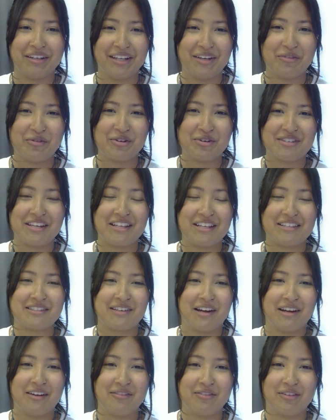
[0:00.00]
It's
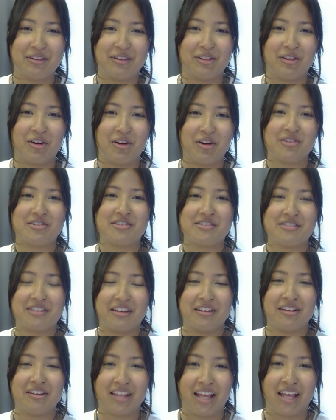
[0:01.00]
kind of the largest
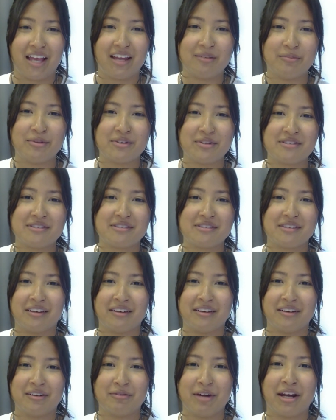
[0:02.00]
scale cannabis
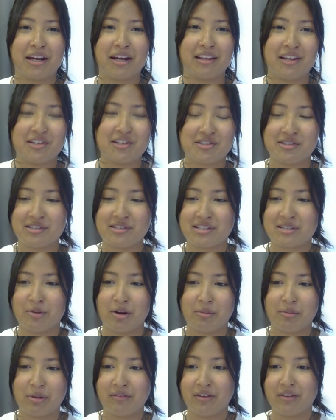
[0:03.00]
regulations
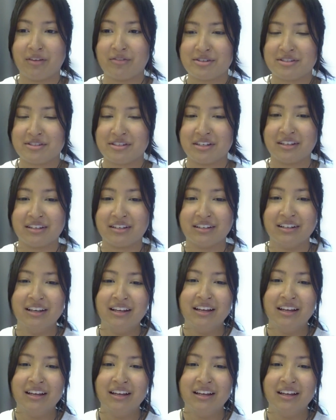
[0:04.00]
experiment I've ever seen.